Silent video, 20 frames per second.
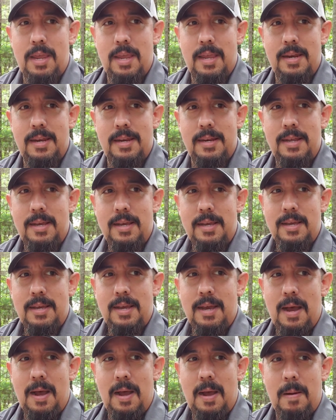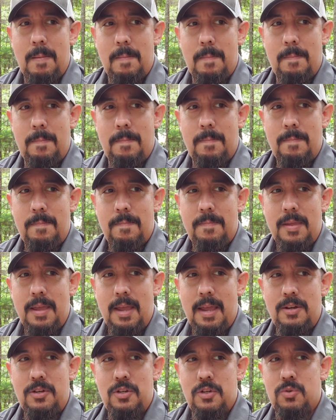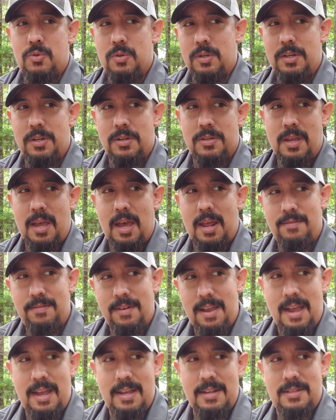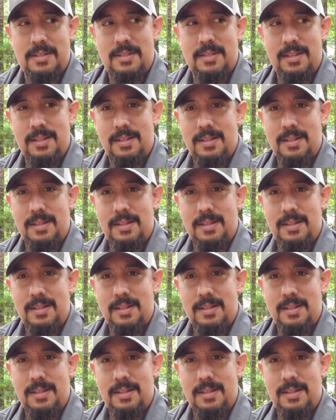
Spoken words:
and just kind of as